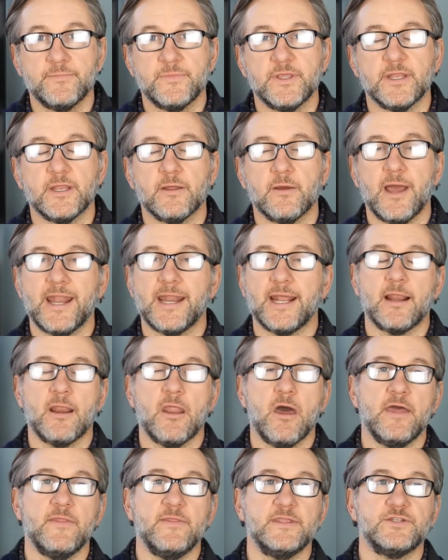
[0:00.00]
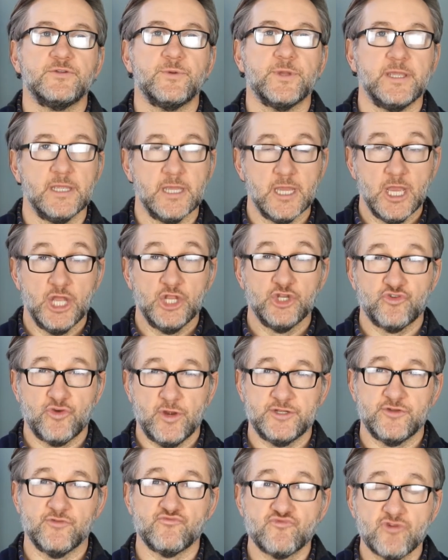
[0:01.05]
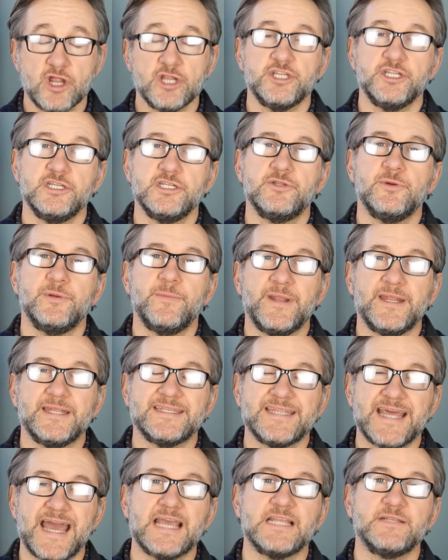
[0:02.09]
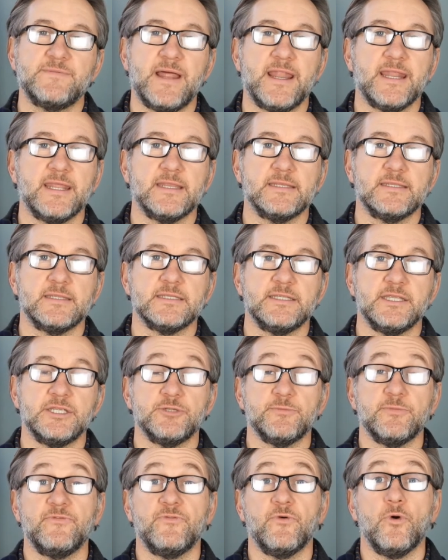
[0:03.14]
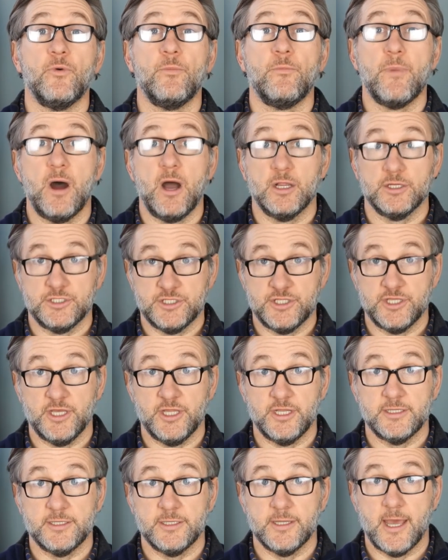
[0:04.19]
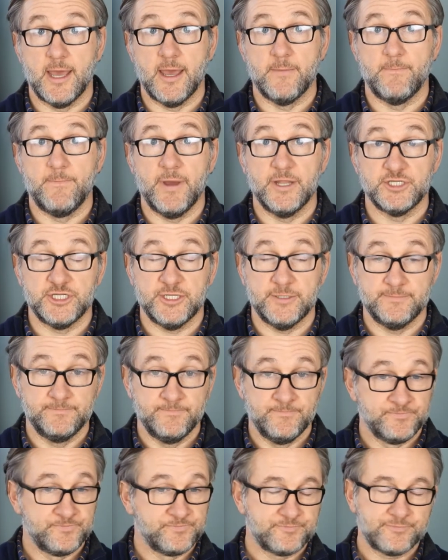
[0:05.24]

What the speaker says: You know, I had a client this week trying to rush into a bit of tax planning decision before March 3rd budget.